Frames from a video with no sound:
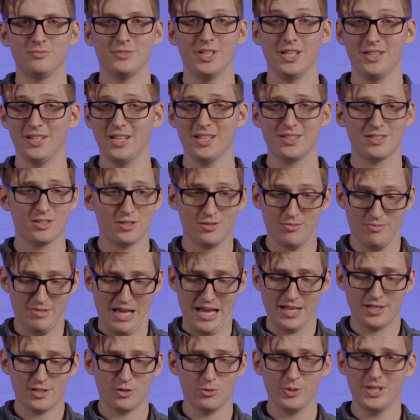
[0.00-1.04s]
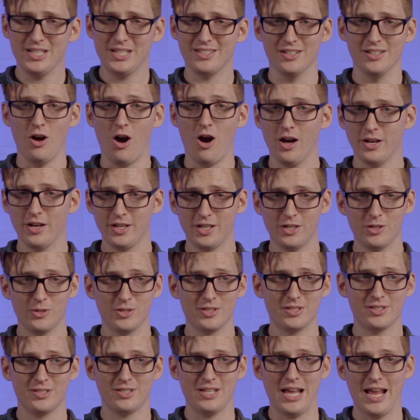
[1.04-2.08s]
And that's the reason. Audio
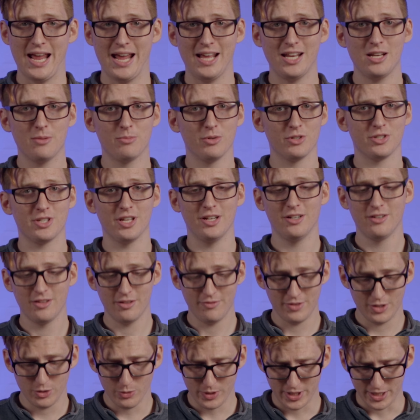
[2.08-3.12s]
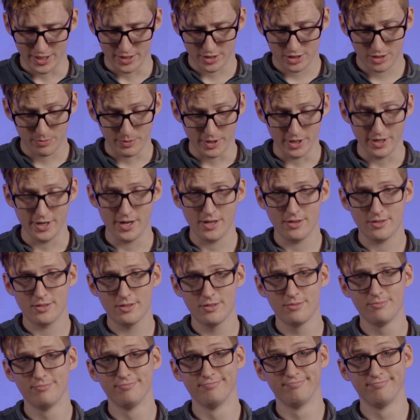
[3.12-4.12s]
is 80% of the viewing experience.